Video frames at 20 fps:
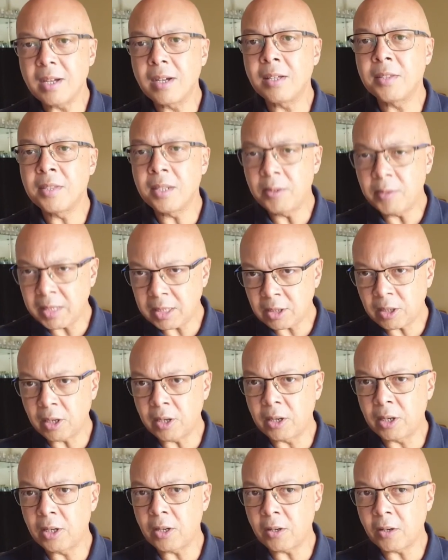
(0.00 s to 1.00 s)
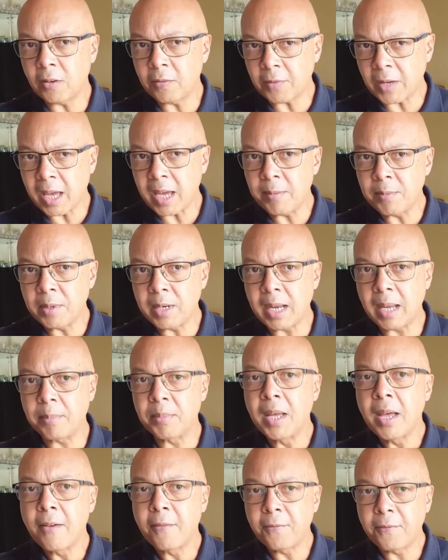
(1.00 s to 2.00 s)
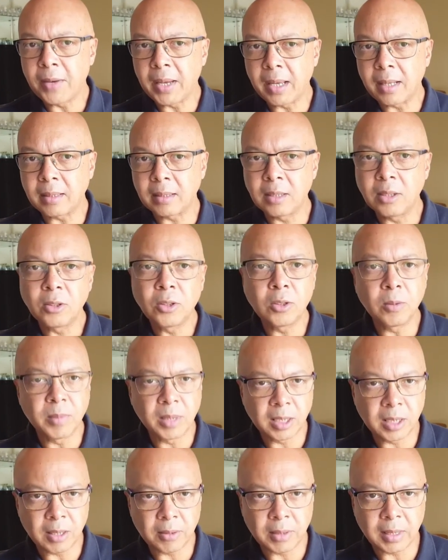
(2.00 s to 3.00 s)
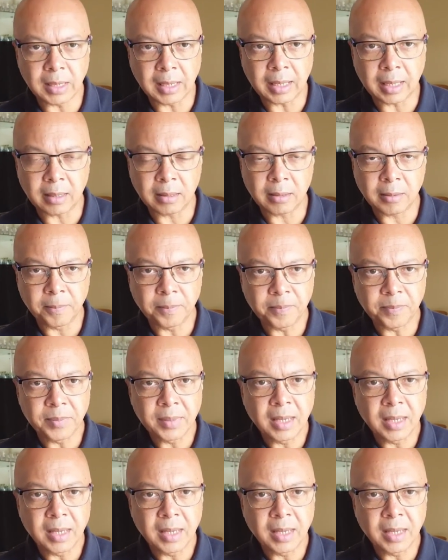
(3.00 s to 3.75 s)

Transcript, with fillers: the earthly return of Abraham failed to materialize.